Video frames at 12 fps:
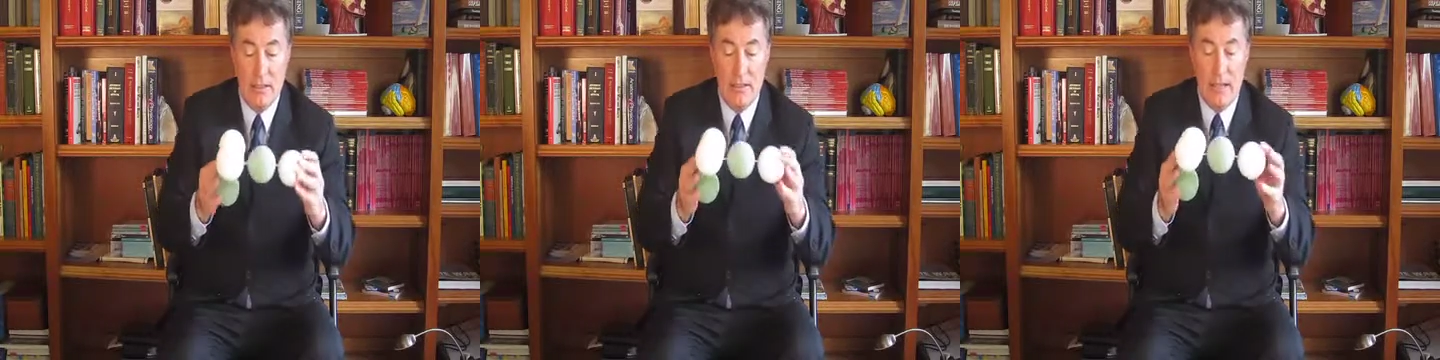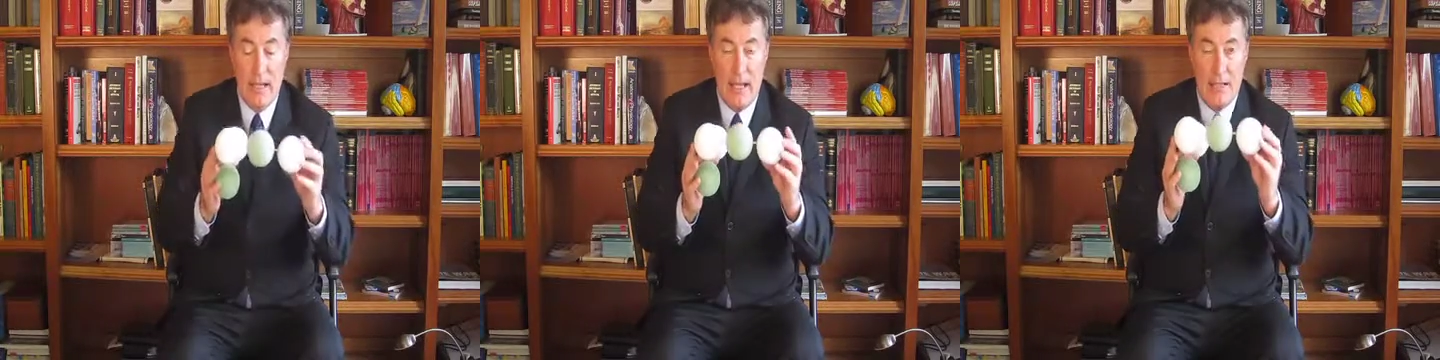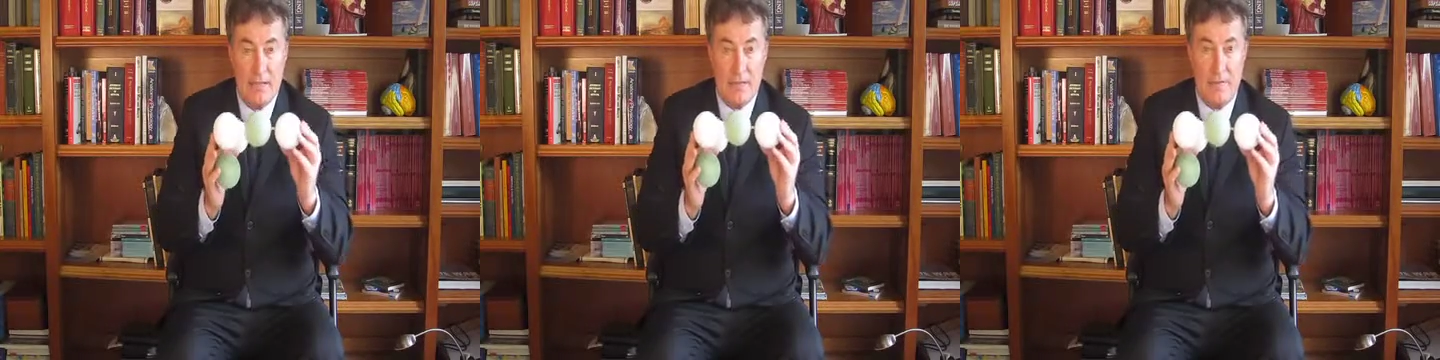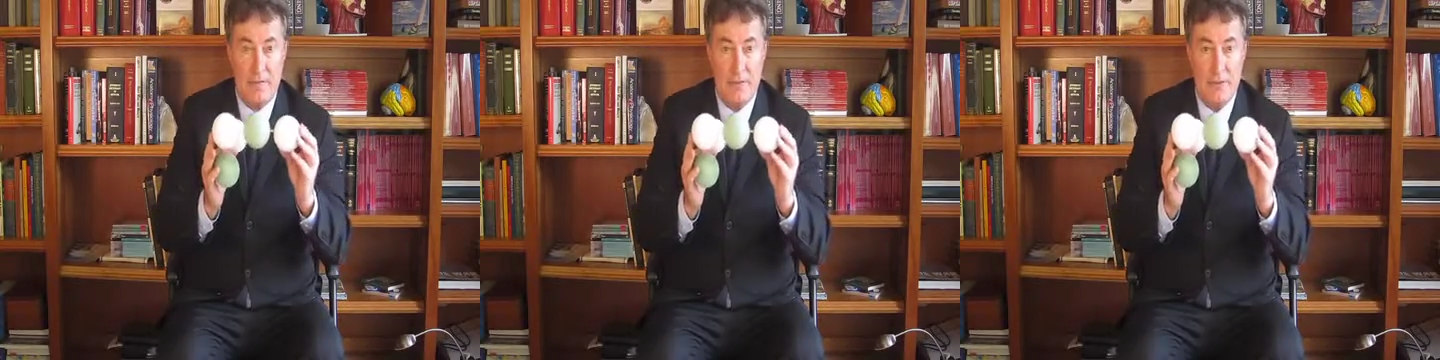
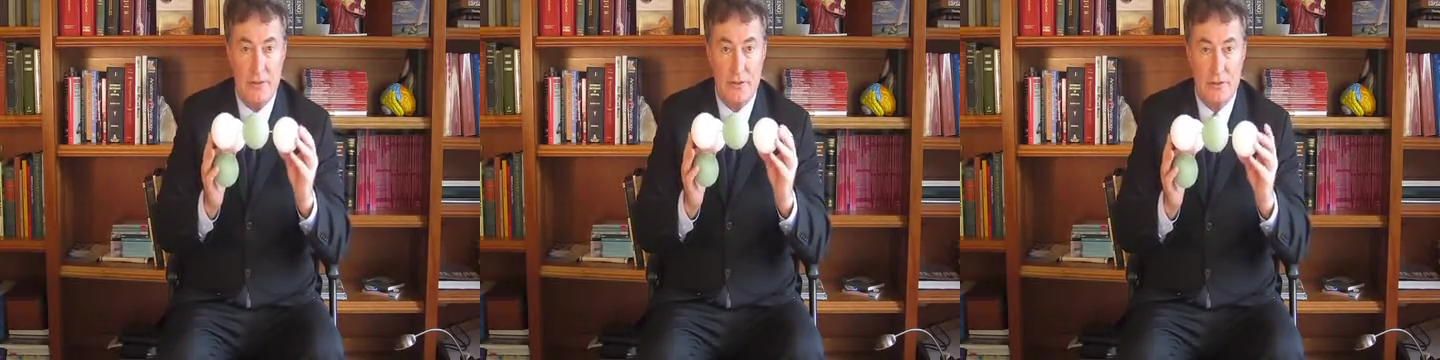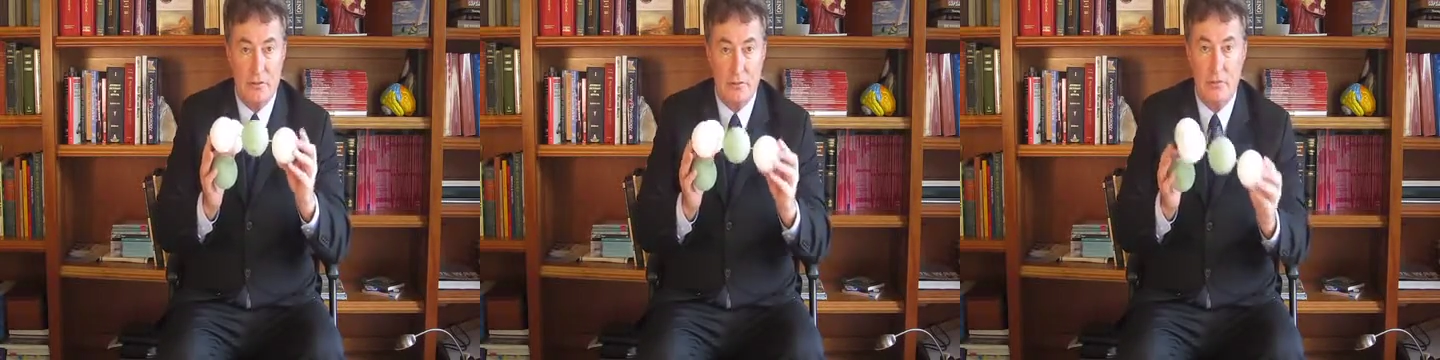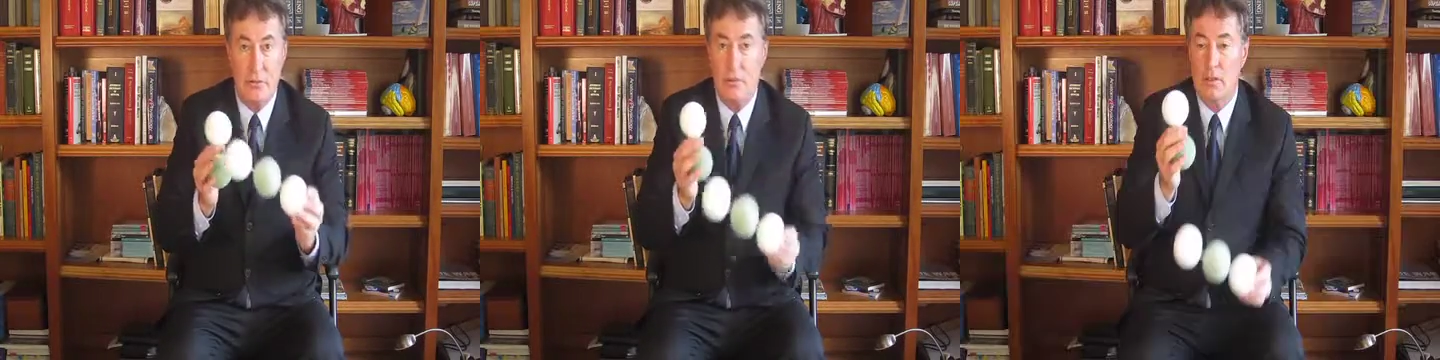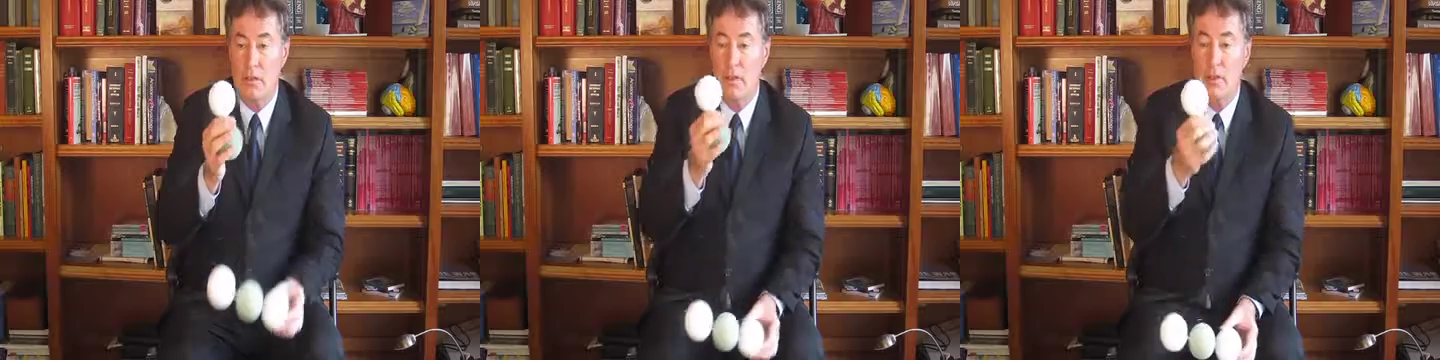Dioxide for two,
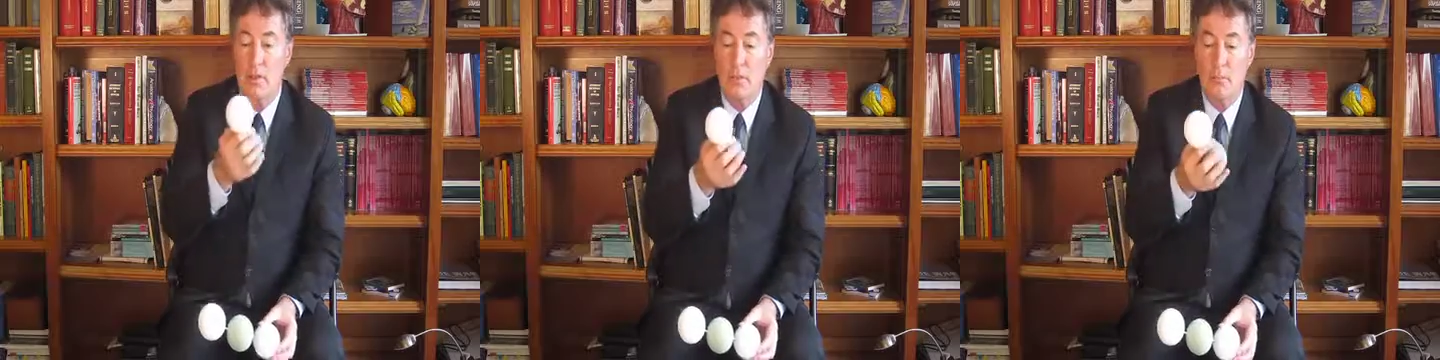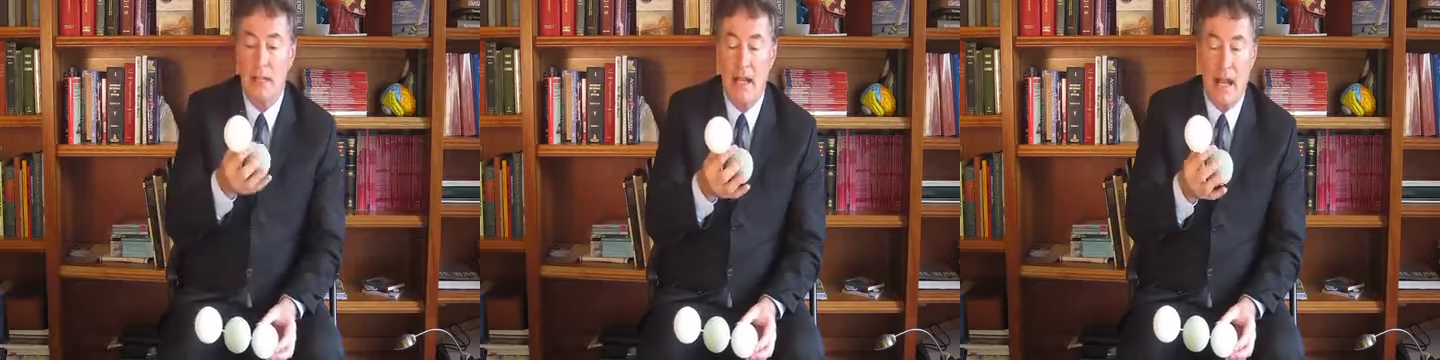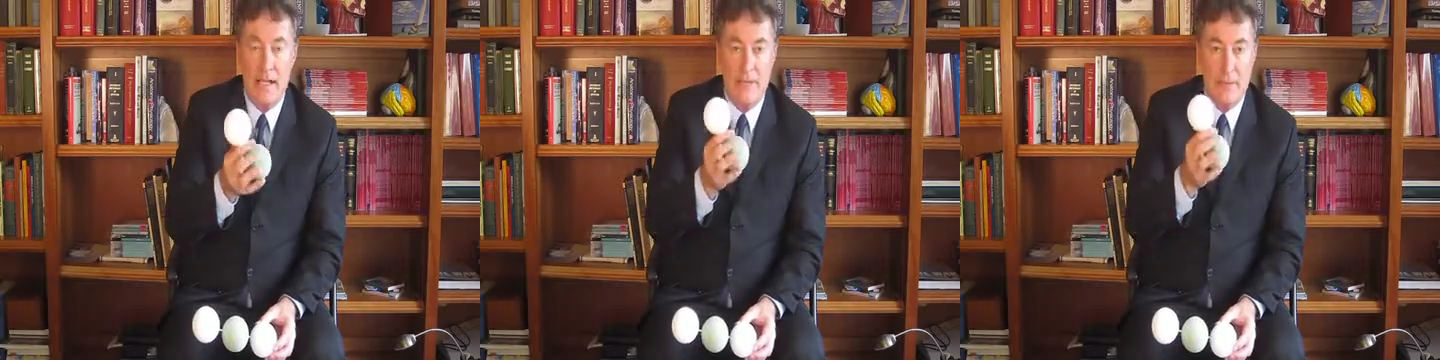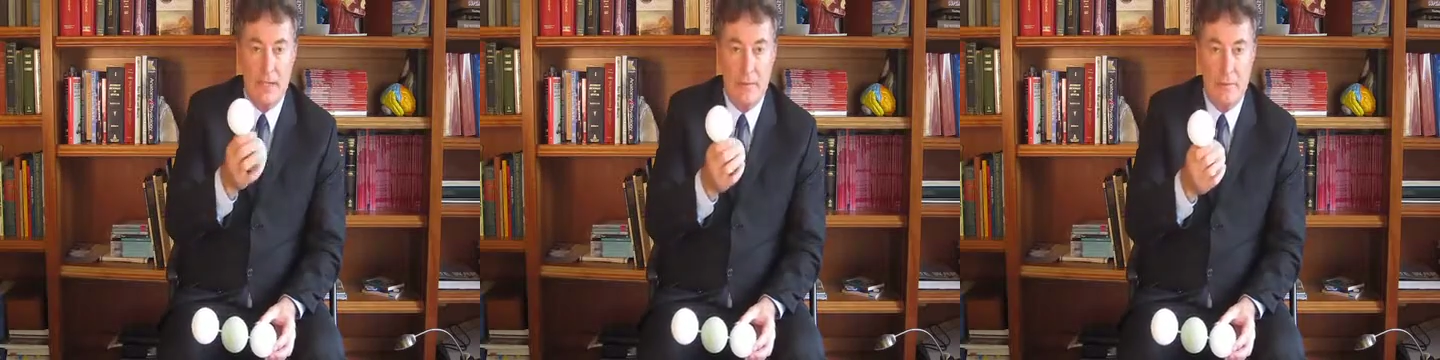
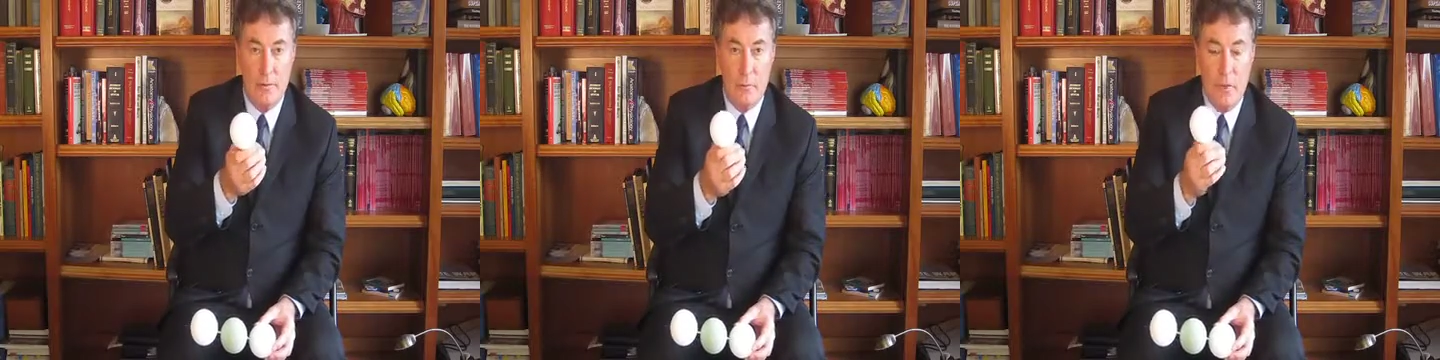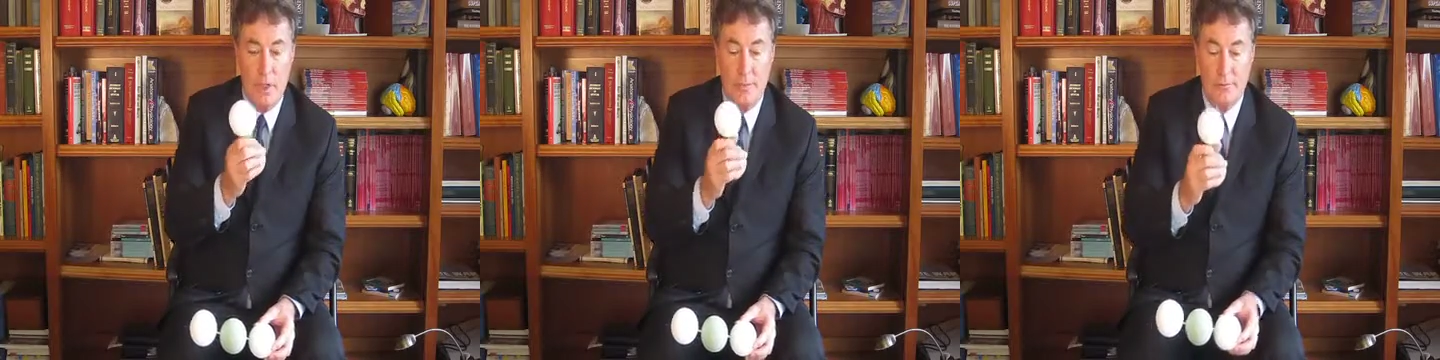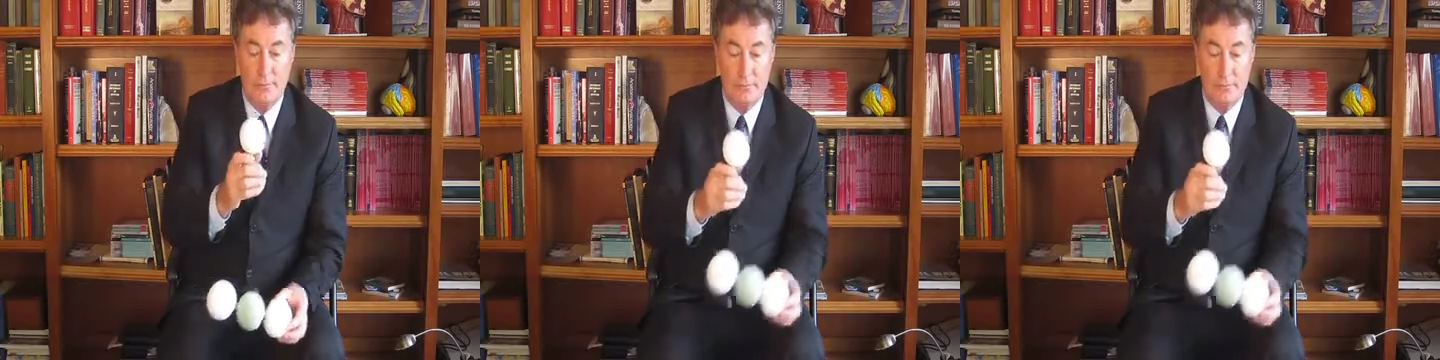monoxide for one.